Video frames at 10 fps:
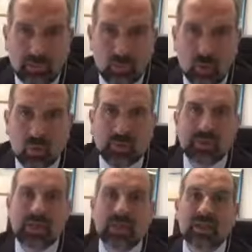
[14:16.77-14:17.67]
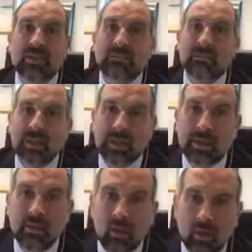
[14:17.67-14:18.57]
with augmentation is a big
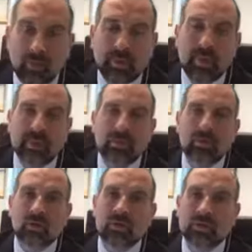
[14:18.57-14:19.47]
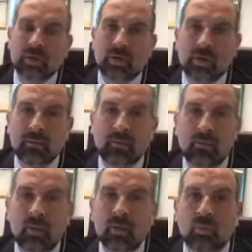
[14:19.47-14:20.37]
op, and it's got one
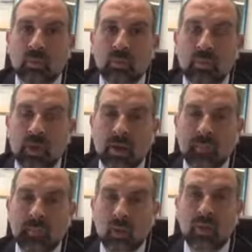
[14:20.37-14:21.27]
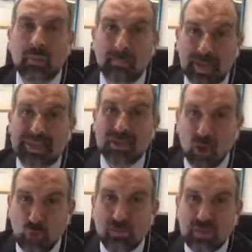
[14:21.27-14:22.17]
of the biggest
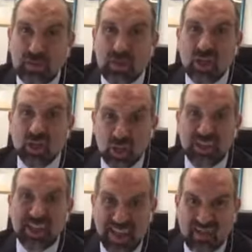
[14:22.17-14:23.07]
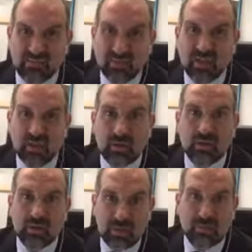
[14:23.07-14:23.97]
ops you can have
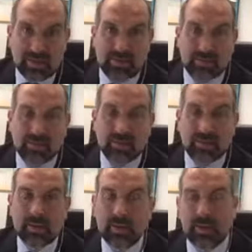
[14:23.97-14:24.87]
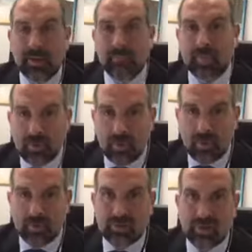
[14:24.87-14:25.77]
to your breast.
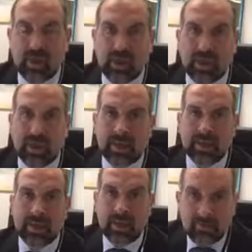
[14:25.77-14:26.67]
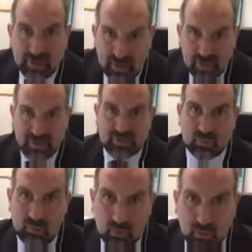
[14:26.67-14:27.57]
Because a lift tightens
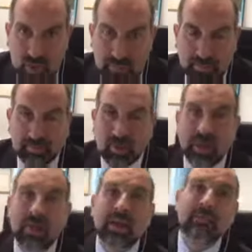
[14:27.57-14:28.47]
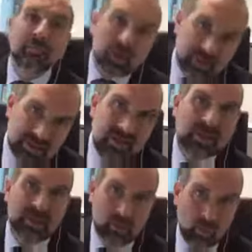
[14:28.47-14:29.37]
all up, and then implants
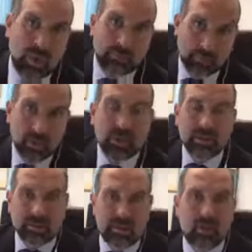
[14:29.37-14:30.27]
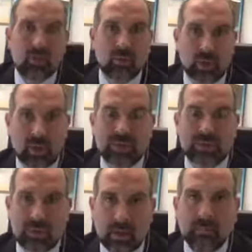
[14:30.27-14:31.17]
tighten it all up. So
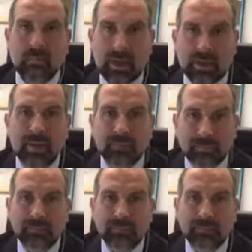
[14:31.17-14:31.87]
it's a big